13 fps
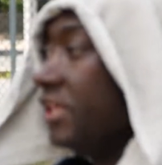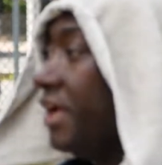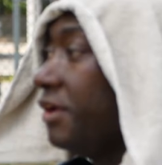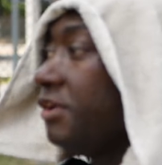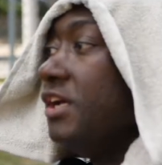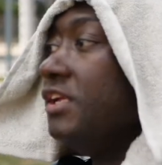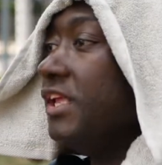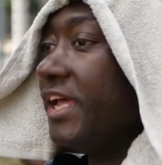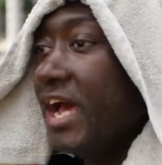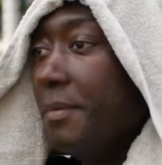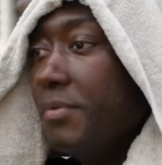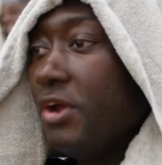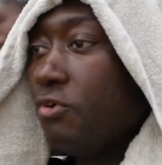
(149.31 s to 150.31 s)
Like you
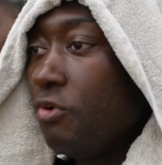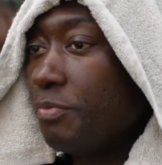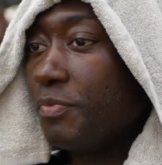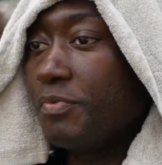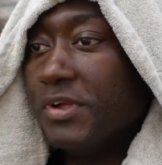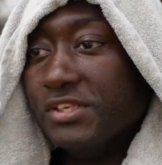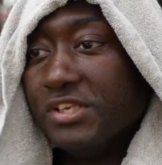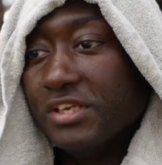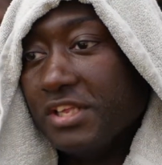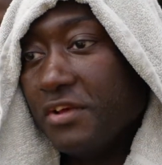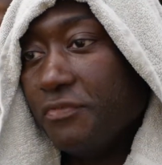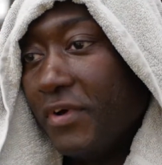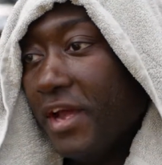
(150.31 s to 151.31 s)
gotta be brothers out
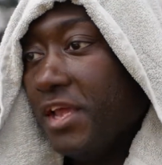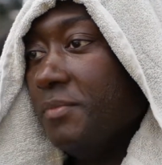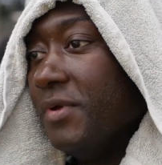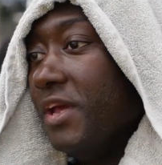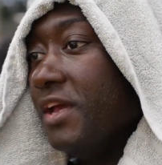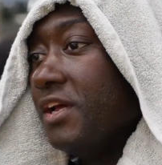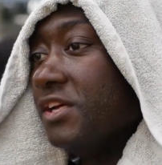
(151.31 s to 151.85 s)
there fighting, man.